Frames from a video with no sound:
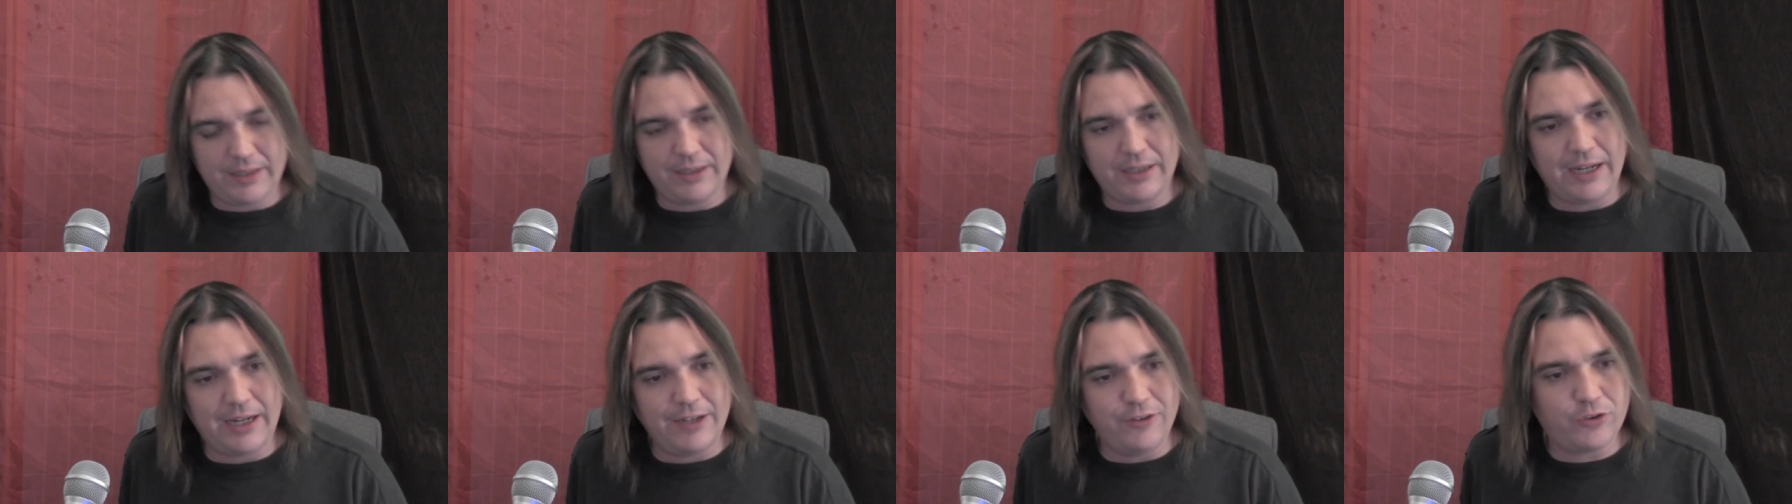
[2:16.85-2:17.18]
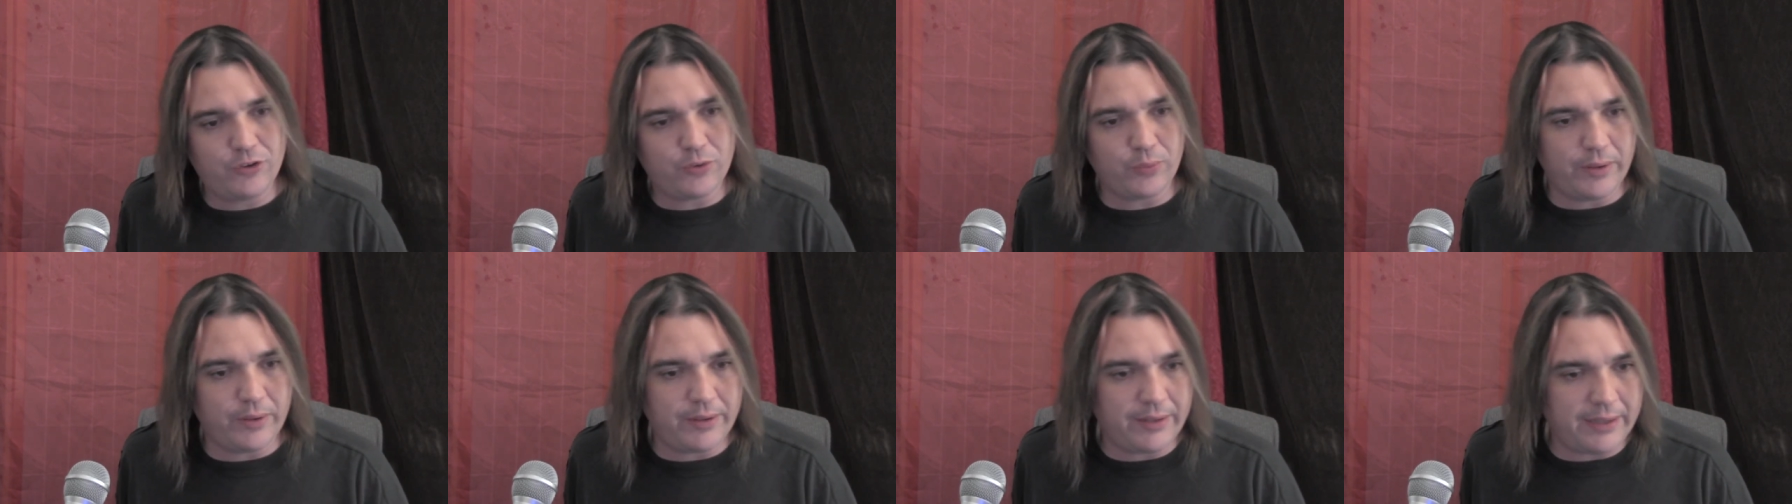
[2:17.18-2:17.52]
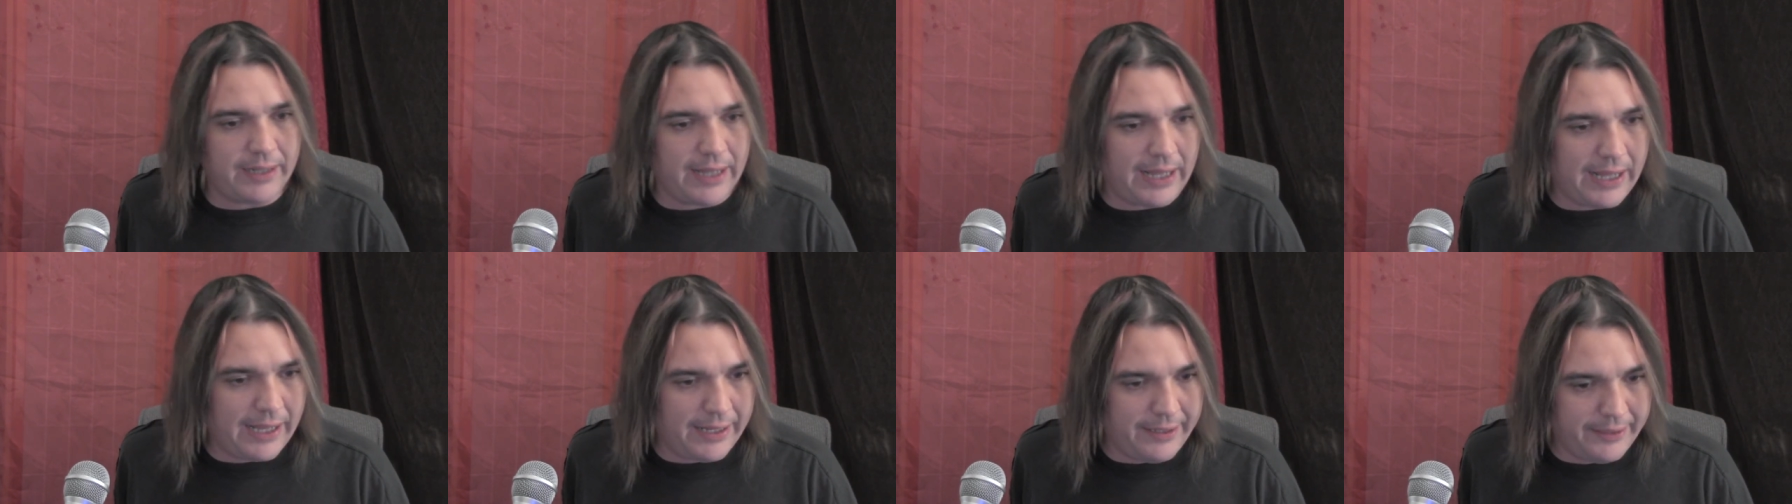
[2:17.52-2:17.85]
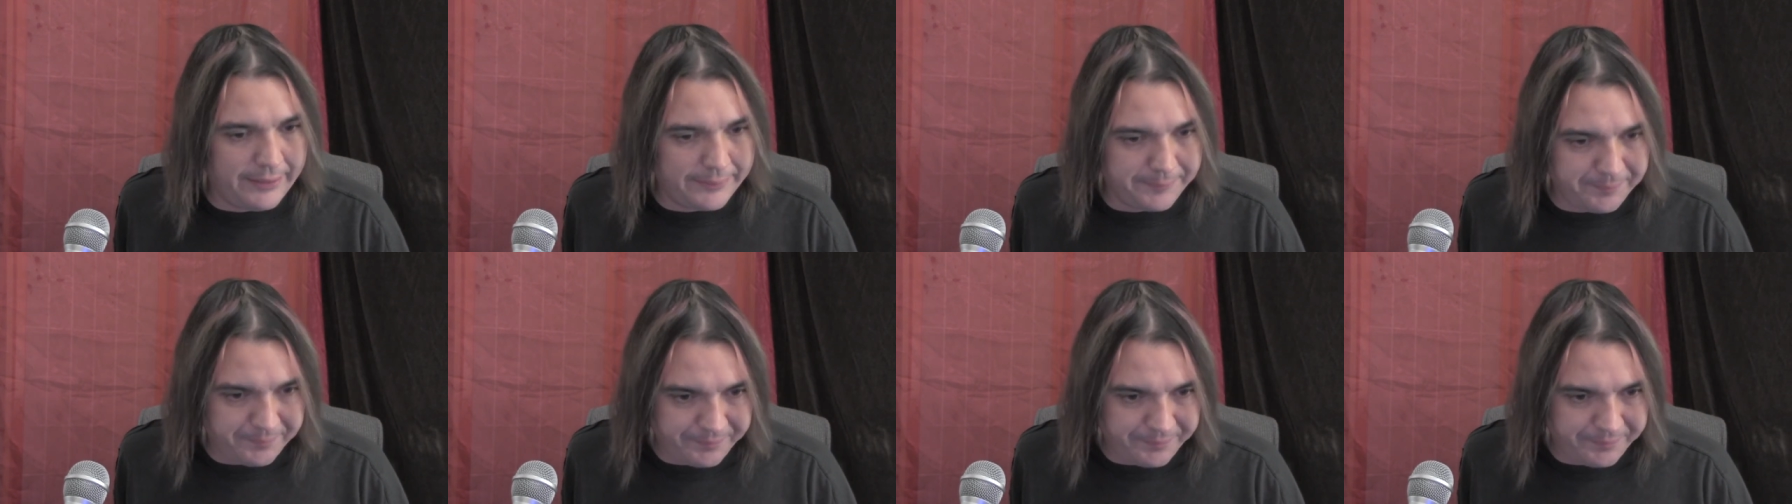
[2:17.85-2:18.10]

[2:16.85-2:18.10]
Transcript: I swear to God.